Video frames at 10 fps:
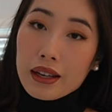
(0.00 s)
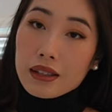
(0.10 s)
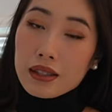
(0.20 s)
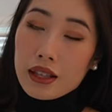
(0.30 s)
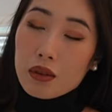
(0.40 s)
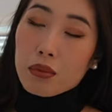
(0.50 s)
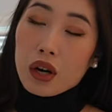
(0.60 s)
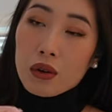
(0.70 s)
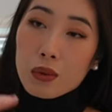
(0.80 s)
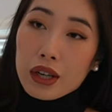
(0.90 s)
I said, the
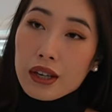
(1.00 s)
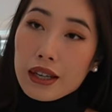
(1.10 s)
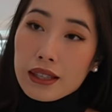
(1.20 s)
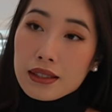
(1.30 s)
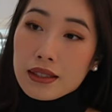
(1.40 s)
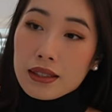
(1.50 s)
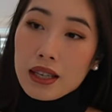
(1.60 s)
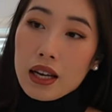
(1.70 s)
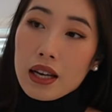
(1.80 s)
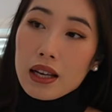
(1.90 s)
part where it
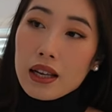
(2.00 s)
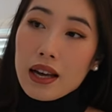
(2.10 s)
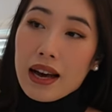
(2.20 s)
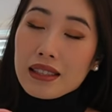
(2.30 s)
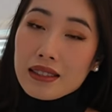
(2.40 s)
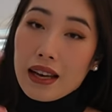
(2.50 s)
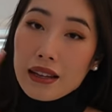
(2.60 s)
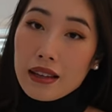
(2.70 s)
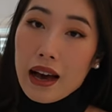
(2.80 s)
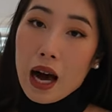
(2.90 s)
has
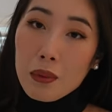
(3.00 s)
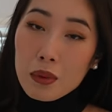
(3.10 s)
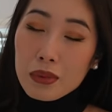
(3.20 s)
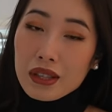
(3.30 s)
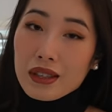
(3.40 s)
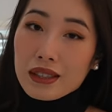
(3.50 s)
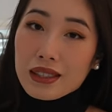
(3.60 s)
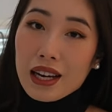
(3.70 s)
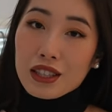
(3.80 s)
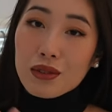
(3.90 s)
that gap, because
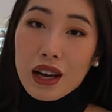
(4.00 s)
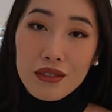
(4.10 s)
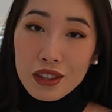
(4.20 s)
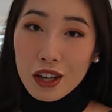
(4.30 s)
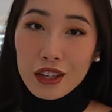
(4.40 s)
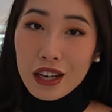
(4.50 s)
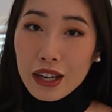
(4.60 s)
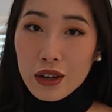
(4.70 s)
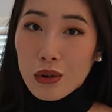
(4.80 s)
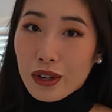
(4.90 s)
I don't have a long
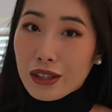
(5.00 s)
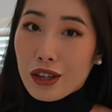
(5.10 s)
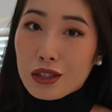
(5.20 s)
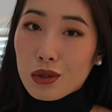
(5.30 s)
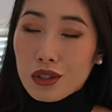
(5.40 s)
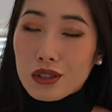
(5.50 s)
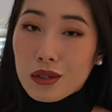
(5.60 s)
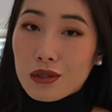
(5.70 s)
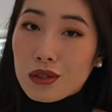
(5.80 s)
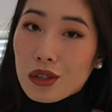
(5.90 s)
neck or a long
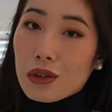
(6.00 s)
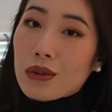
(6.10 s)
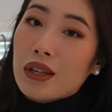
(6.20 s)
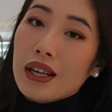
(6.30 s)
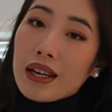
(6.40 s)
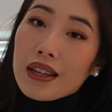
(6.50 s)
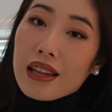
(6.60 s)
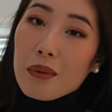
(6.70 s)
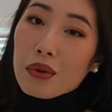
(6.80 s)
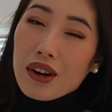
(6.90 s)
torso, so
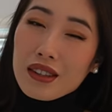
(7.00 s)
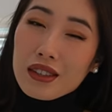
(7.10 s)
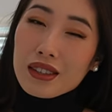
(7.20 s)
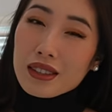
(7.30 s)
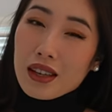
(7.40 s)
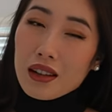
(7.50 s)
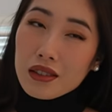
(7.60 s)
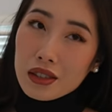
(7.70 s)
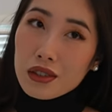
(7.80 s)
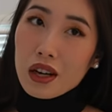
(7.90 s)
that part looks a
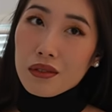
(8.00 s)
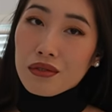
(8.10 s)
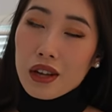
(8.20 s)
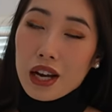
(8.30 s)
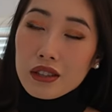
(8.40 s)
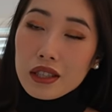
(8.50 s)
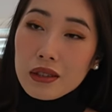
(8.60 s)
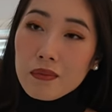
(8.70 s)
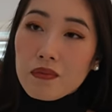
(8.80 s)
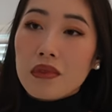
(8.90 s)
little
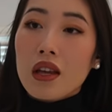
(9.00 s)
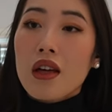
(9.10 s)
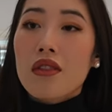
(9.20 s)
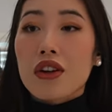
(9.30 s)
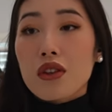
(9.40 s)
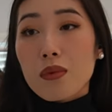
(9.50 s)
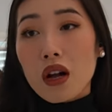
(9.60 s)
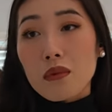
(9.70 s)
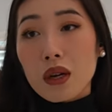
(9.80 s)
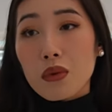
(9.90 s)
unflattering. The other
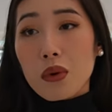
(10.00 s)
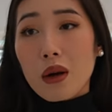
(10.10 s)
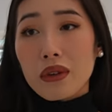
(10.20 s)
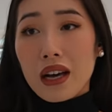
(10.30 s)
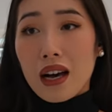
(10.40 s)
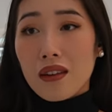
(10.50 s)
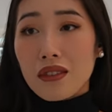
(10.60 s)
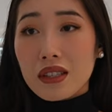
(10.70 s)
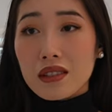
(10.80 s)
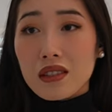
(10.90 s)
problem I would probably
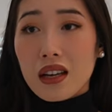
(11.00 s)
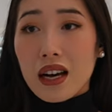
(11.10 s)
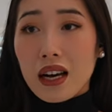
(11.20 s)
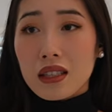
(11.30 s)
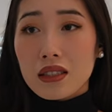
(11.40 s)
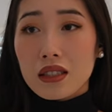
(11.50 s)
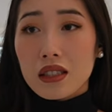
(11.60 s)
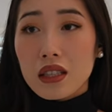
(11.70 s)
have is that